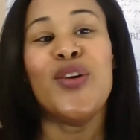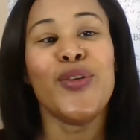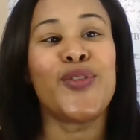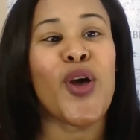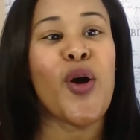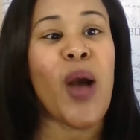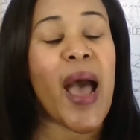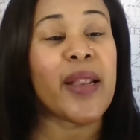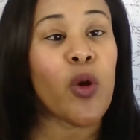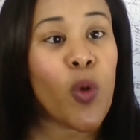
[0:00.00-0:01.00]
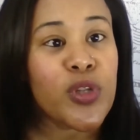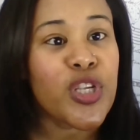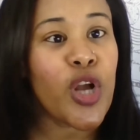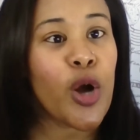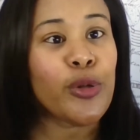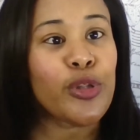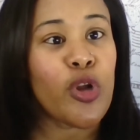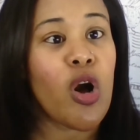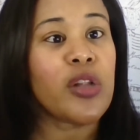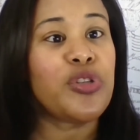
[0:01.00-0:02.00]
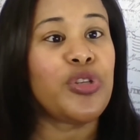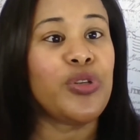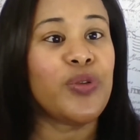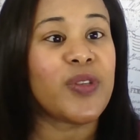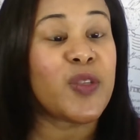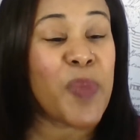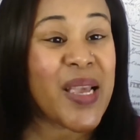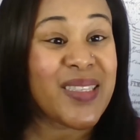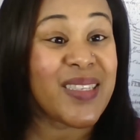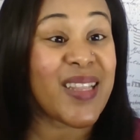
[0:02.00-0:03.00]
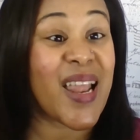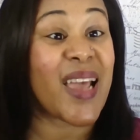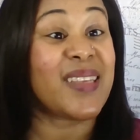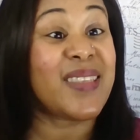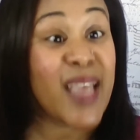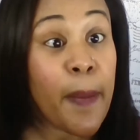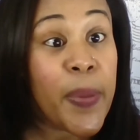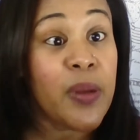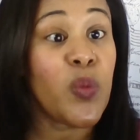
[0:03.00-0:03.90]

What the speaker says: So I'd also gone to spaces like SAPIN,